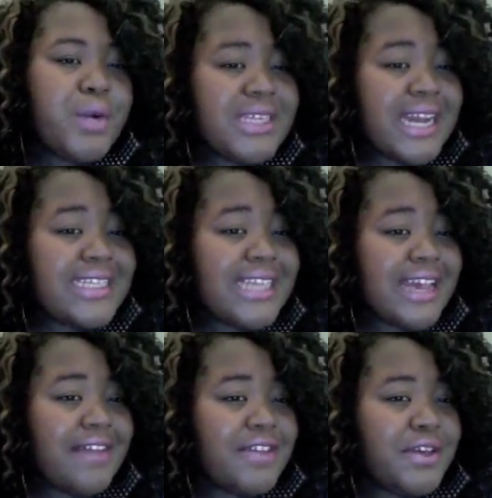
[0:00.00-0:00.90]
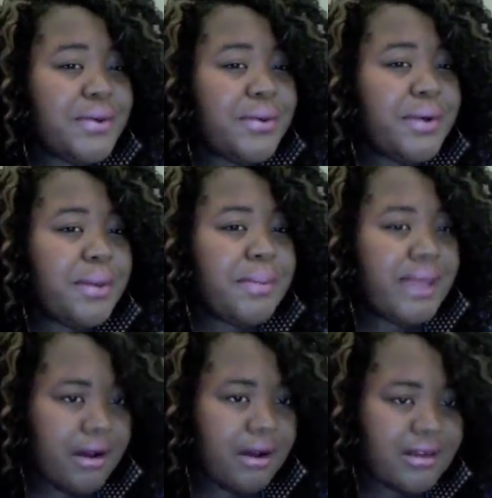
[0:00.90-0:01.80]
What diets have you
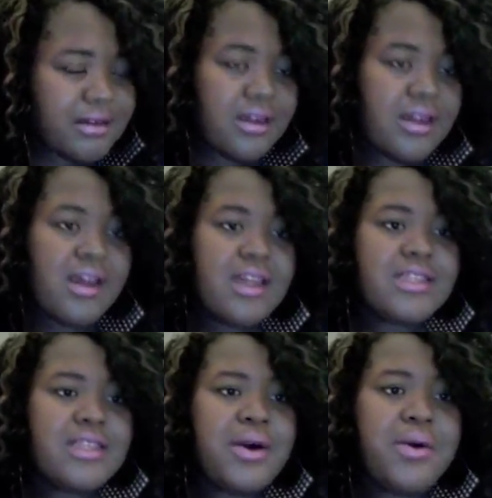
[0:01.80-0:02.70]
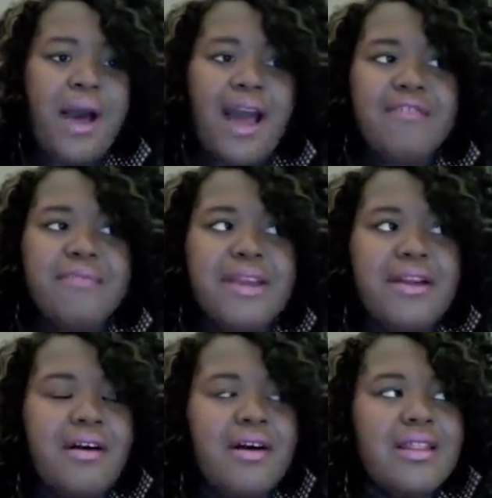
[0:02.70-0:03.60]
been on? So I've
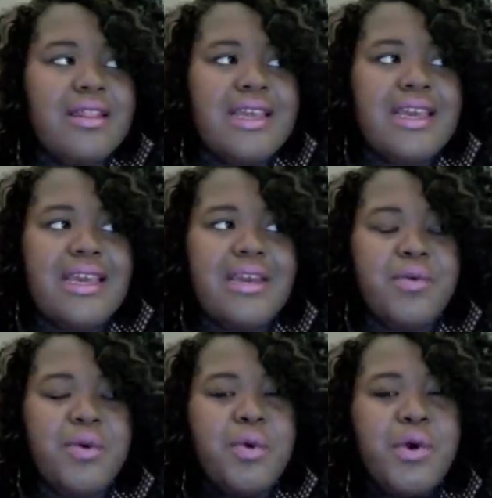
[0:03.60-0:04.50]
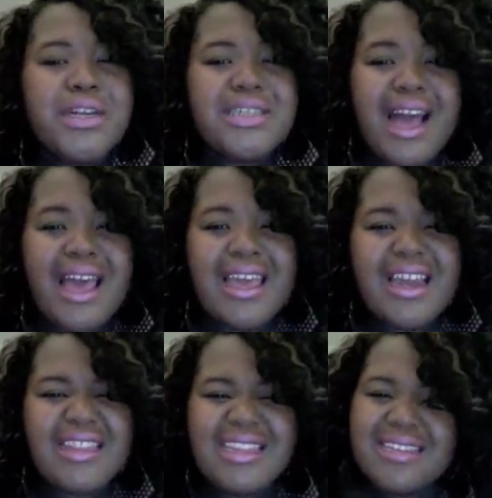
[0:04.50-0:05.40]
been on the reward
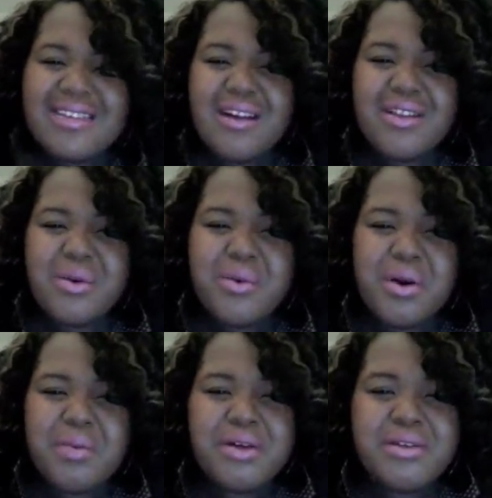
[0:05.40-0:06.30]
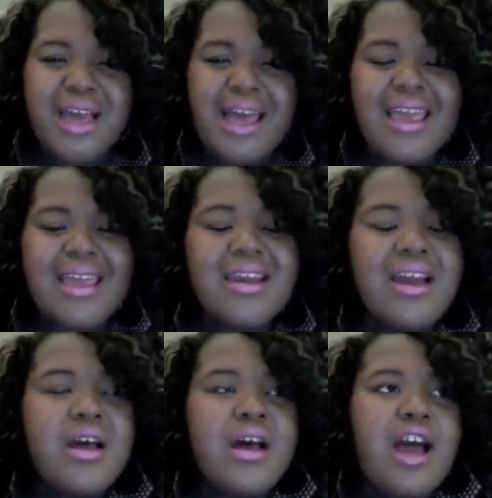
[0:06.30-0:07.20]
diet. I think it's called the reward meal
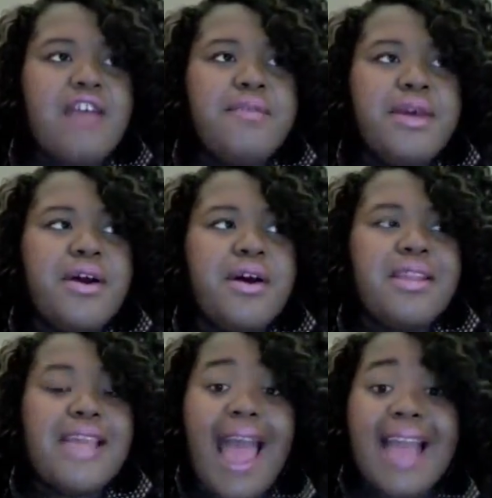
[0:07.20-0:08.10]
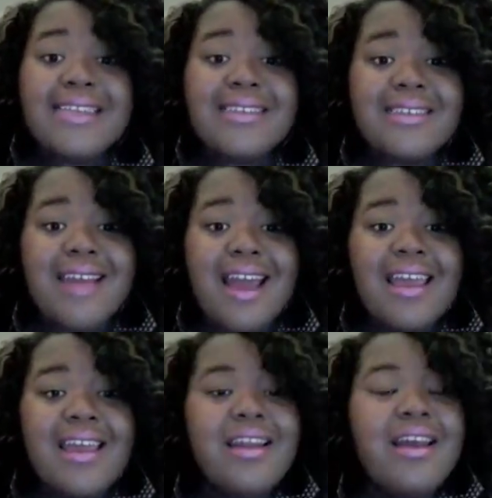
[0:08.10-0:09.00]
diet. I've been on the Atkins
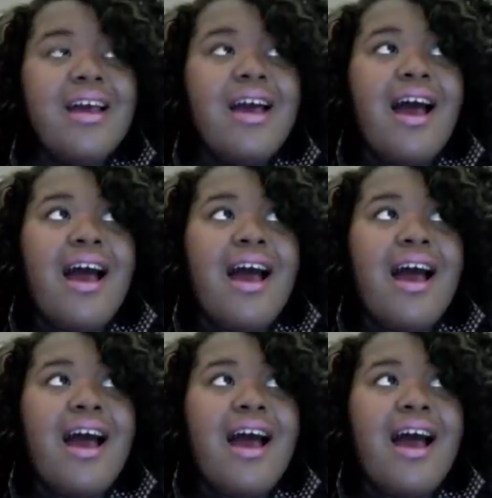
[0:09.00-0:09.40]
diet.